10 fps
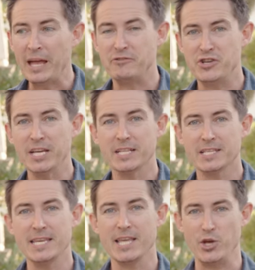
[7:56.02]
if she can
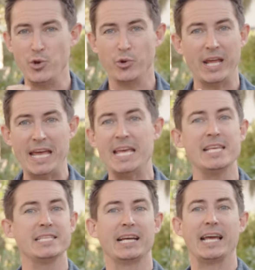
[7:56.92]
see that you could
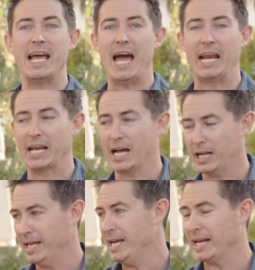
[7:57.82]
easily and
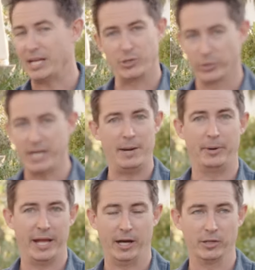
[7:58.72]
clearly talk to
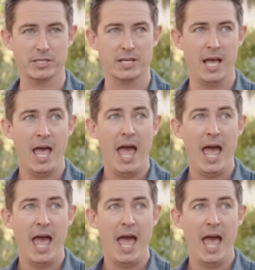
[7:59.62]
anybody else,